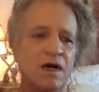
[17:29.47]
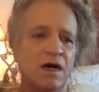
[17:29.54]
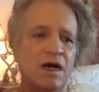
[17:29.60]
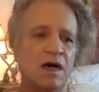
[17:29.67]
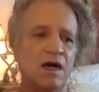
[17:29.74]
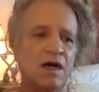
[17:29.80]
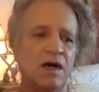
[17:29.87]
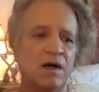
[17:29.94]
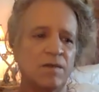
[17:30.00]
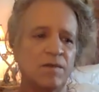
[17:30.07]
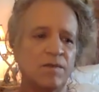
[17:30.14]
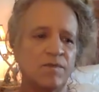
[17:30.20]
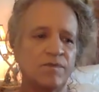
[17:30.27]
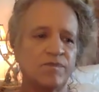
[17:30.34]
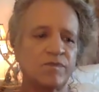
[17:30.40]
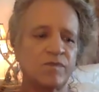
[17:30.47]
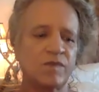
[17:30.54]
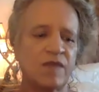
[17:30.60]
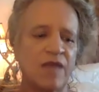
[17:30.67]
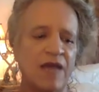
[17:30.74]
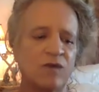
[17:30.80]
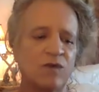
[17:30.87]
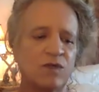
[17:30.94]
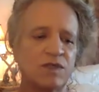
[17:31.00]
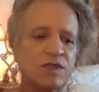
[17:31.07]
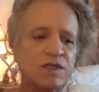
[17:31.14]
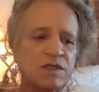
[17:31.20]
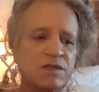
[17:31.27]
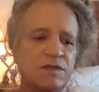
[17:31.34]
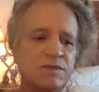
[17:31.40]
That
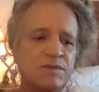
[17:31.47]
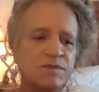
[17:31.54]
was